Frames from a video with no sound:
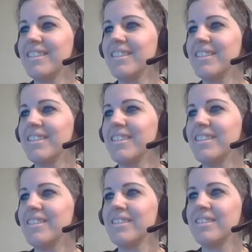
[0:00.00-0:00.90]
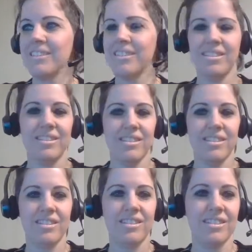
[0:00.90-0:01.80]

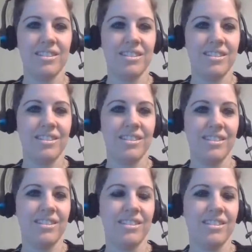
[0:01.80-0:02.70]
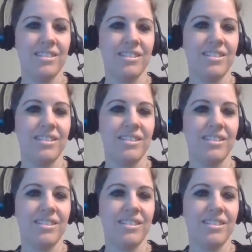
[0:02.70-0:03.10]
This person isn't speaking.